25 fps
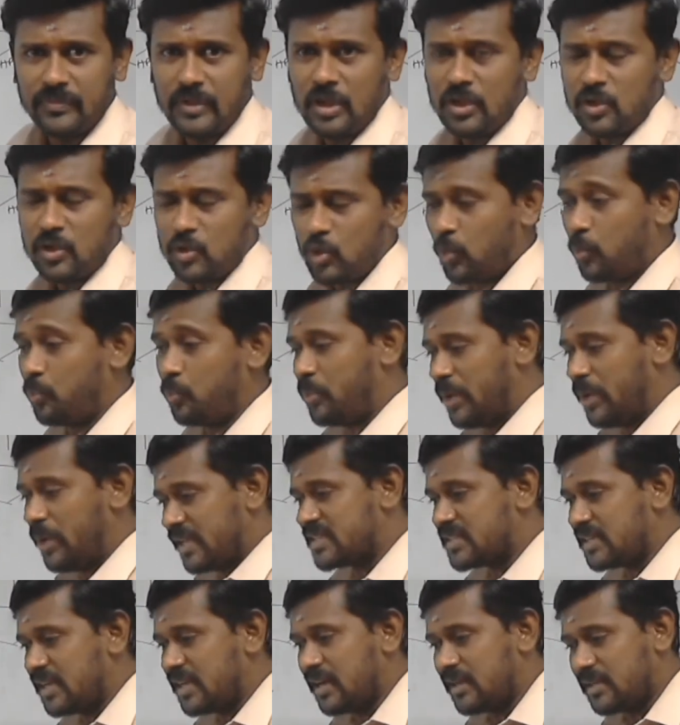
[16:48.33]
So
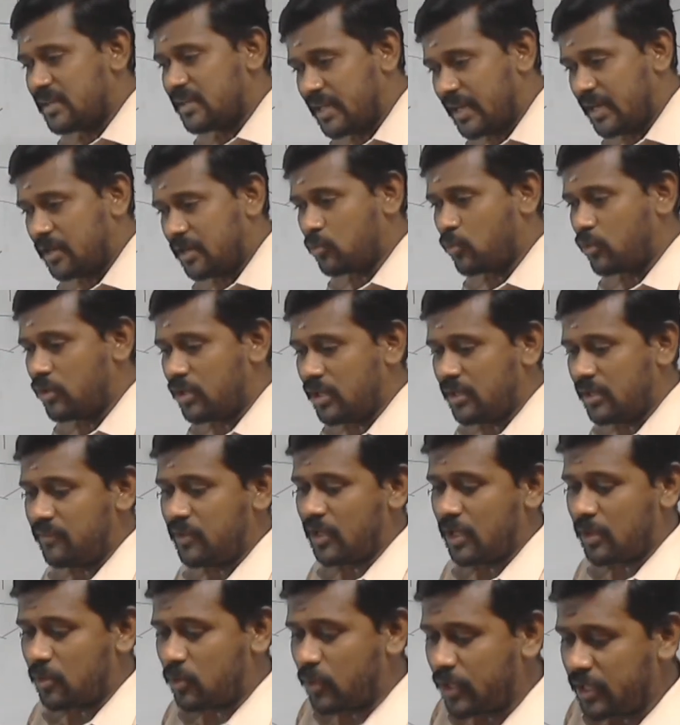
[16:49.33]
based on that only
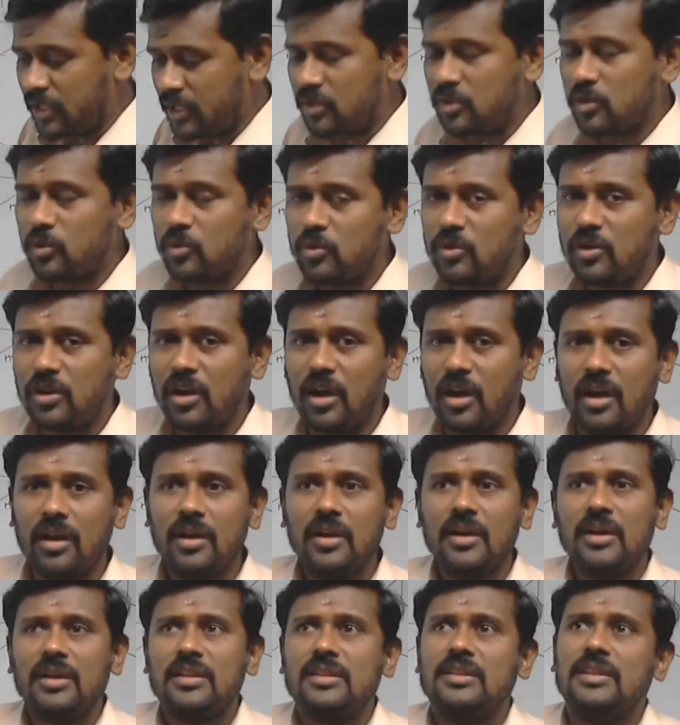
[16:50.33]
we are going to draw
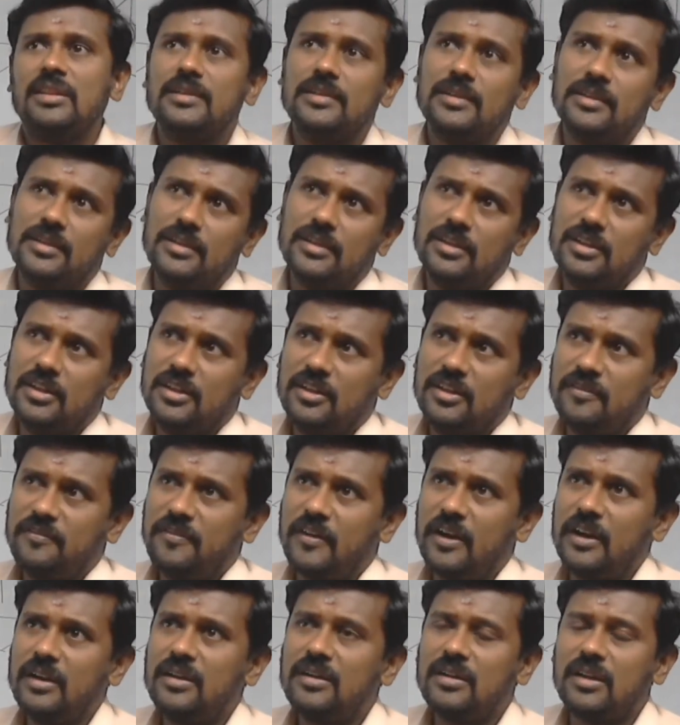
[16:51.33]
the
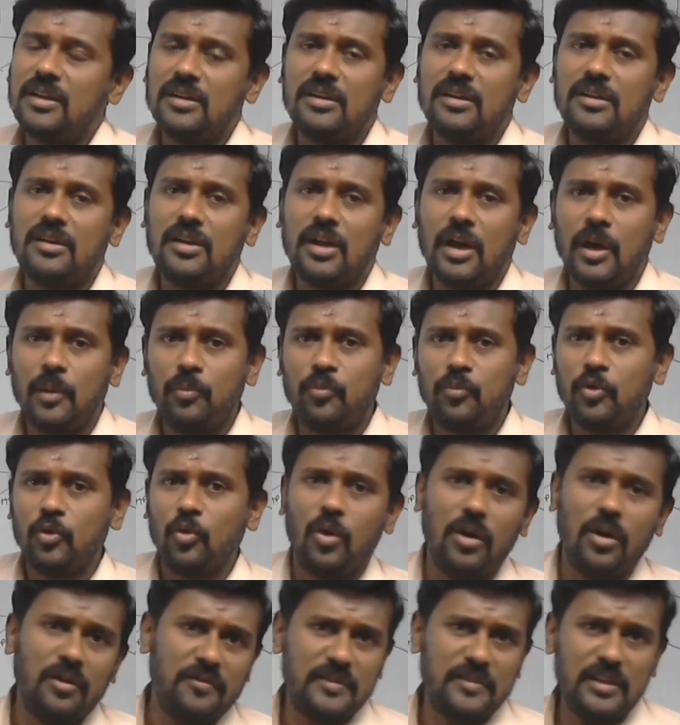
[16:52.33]
front and the top
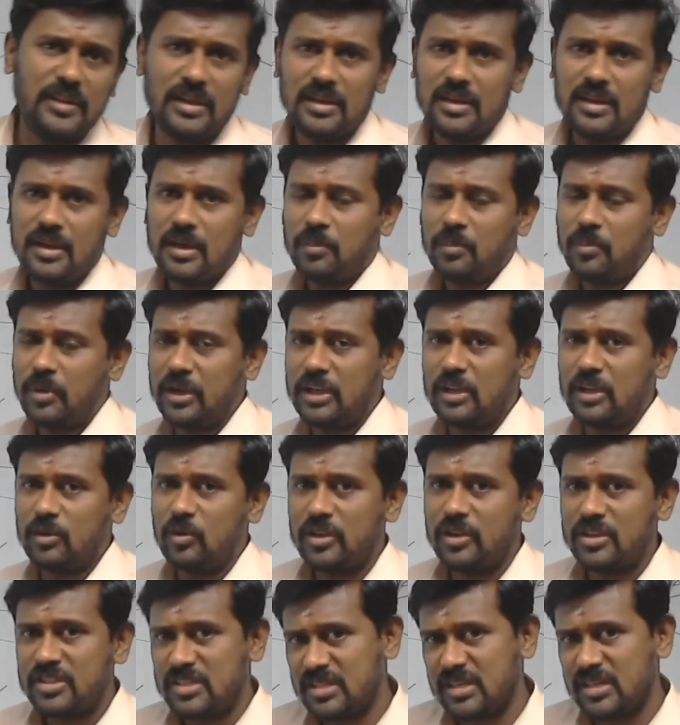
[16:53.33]
view of the
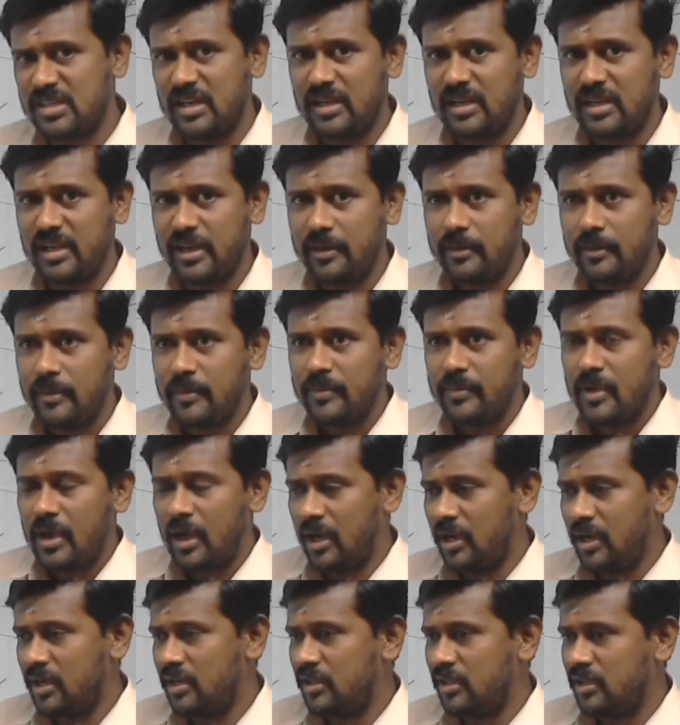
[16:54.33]
particular straight line,
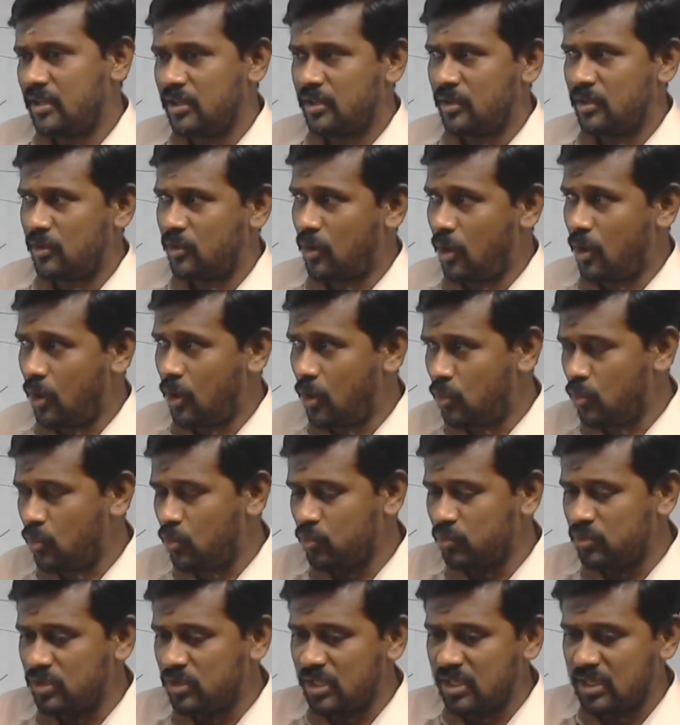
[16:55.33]
and
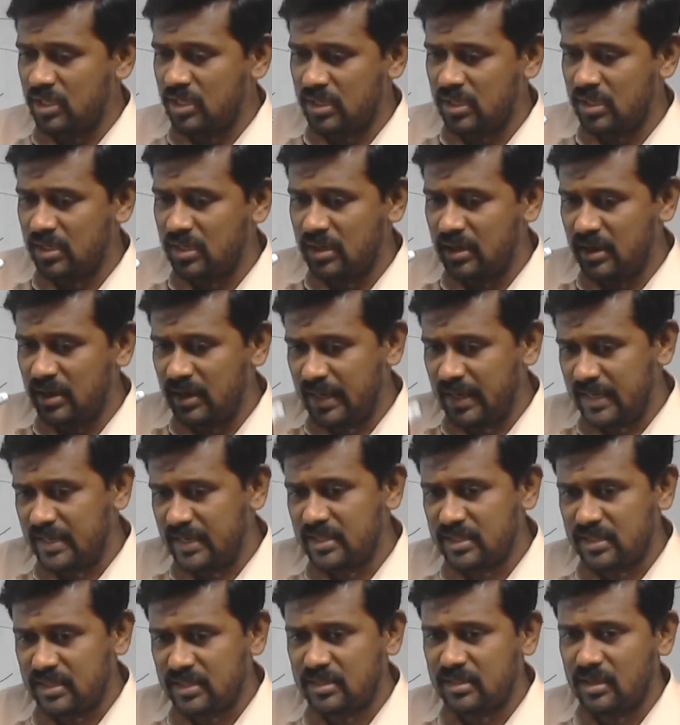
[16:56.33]
how the
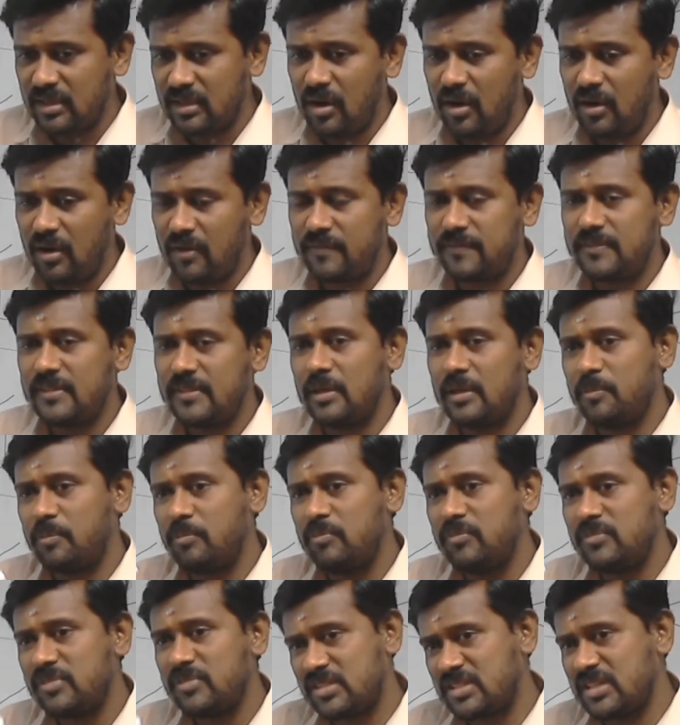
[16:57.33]
length of the
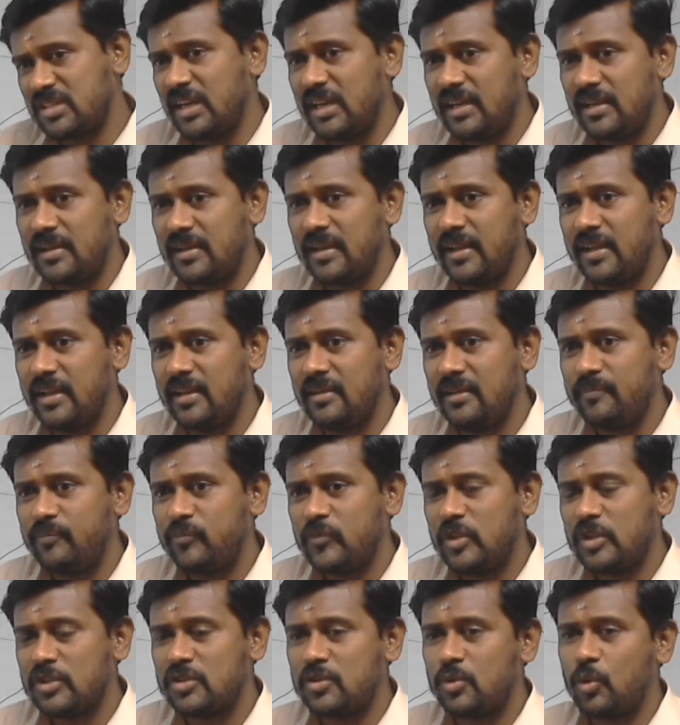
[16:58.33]
straight line
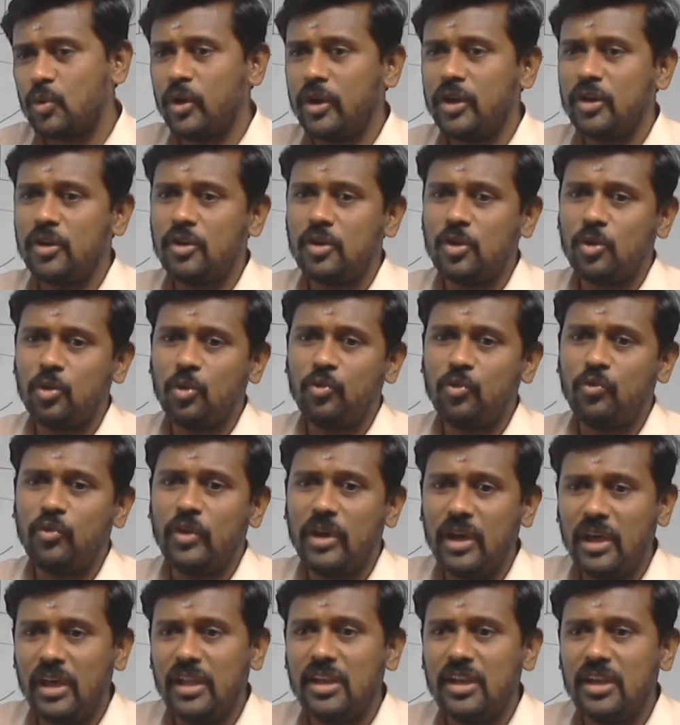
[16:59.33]
is going to
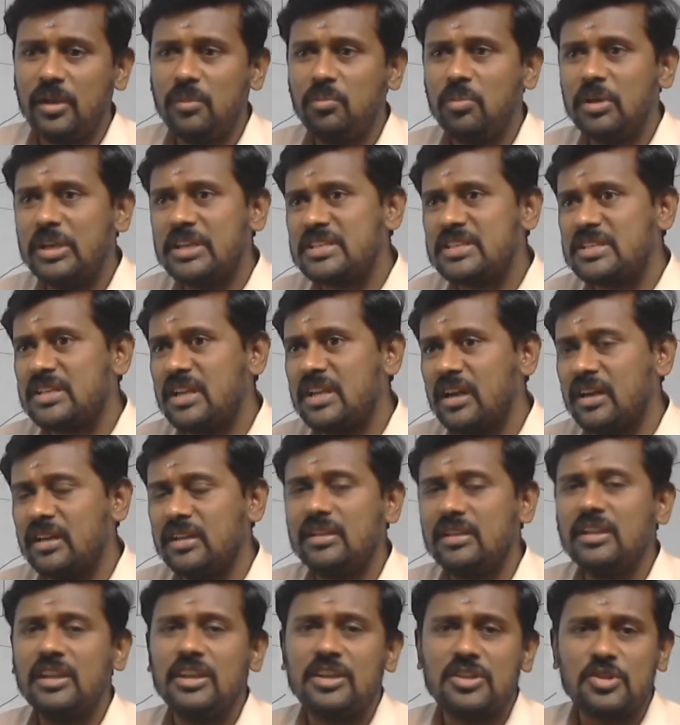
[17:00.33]
vary based
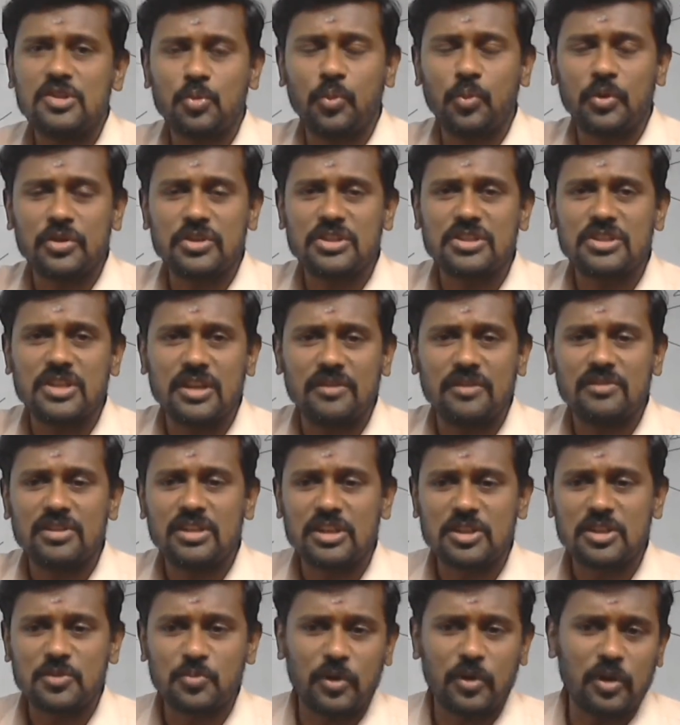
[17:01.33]
on its position with
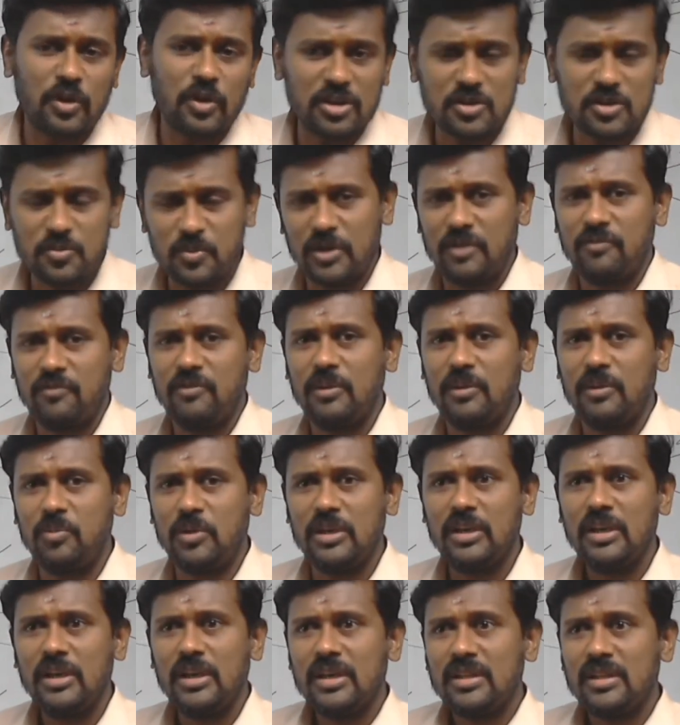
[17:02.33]
respect to HP and
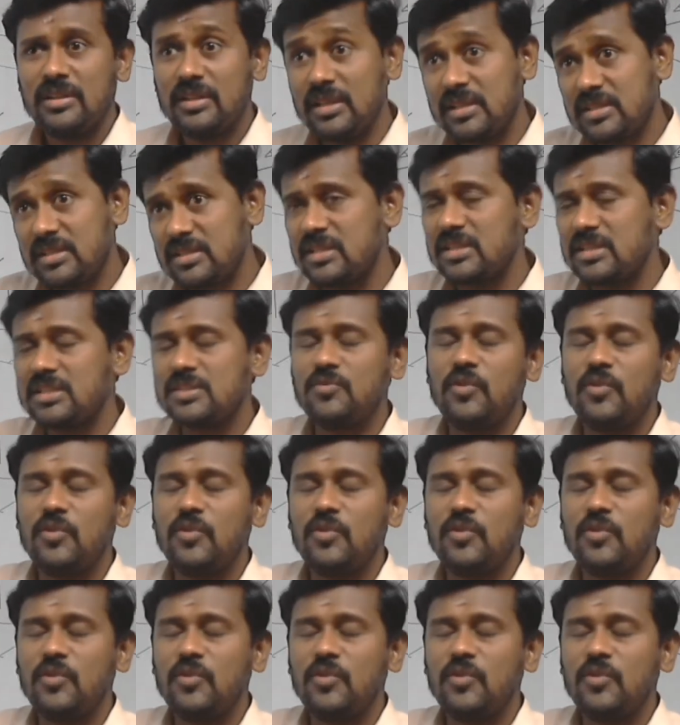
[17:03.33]
VP, these things we